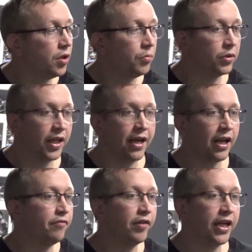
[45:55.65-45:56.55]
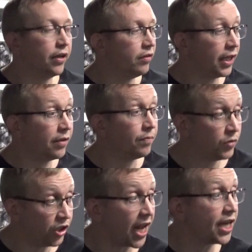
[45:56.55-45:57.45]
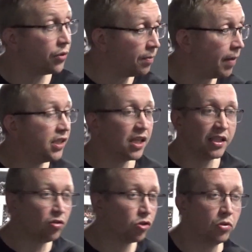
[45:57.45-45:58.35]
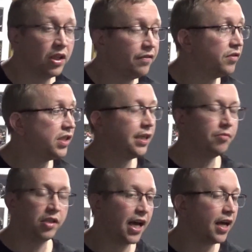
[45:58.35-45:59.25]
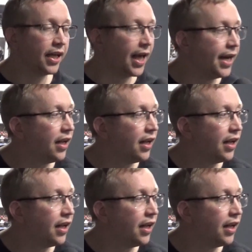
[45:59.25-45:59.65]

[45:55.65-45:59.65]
But they're, like, really, like, genuine mates. Like, they all support different teams. Yeah, I get it.